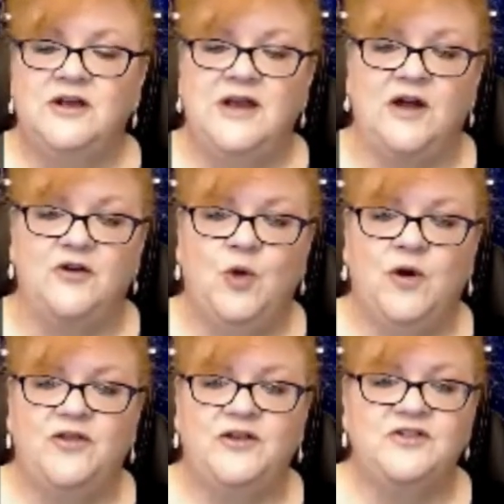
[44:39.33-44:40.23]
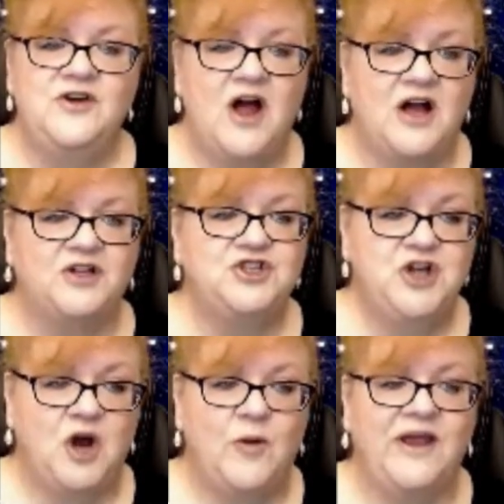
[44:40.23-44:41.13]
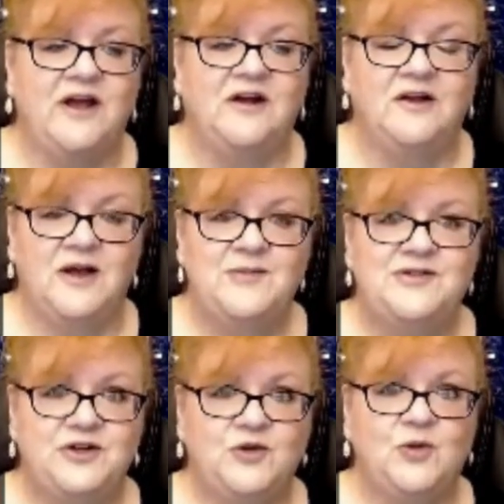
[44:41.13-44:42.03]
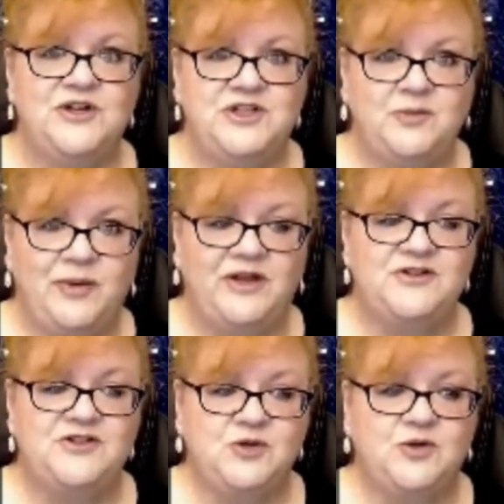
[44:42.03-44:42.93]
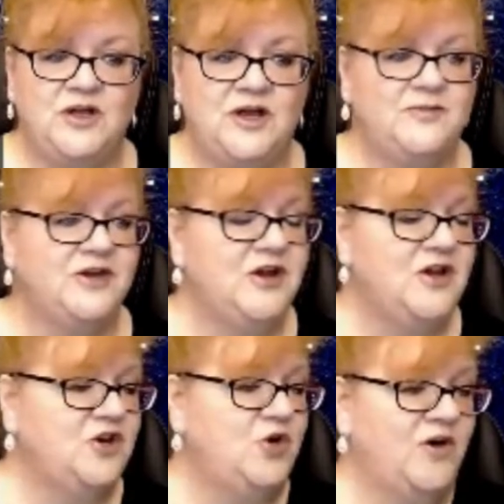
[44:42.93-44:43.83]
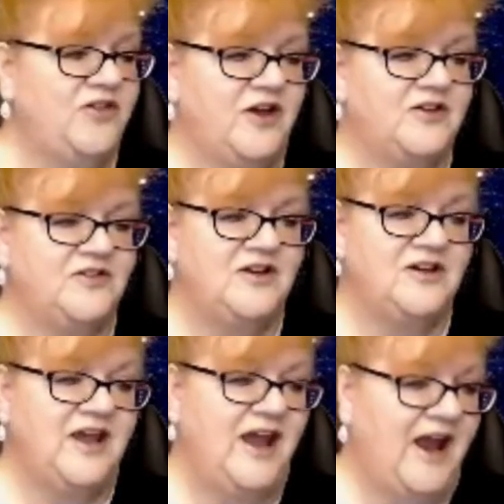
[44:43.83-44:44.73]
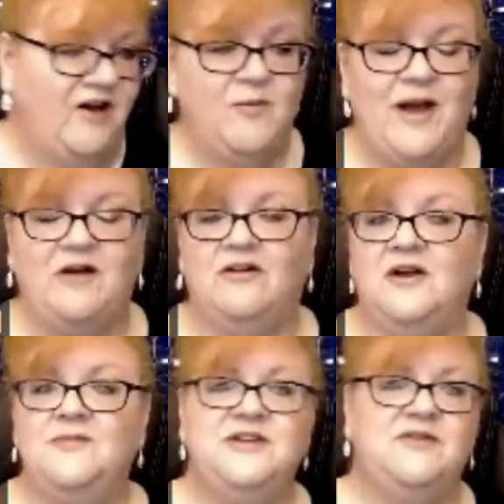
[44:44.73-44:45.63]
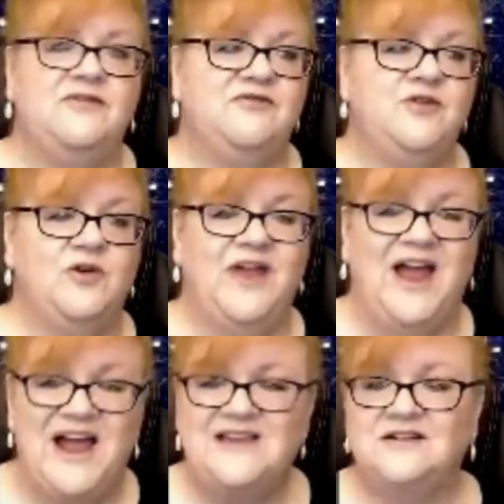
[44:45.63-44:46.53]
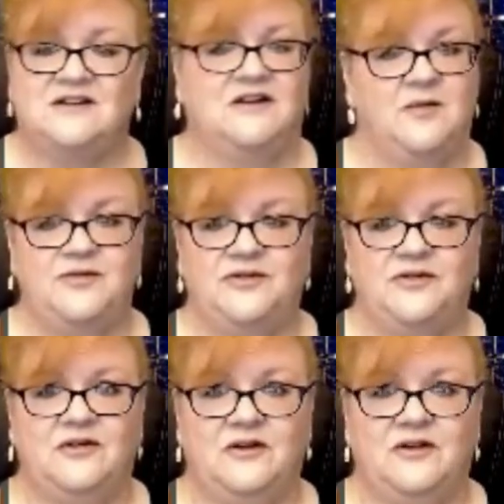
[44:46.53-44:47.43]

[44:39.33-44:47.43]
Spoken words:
Now, North is not showing a club suit when she bids 2 clubs. North doesn't care about clubs even if North has clubs.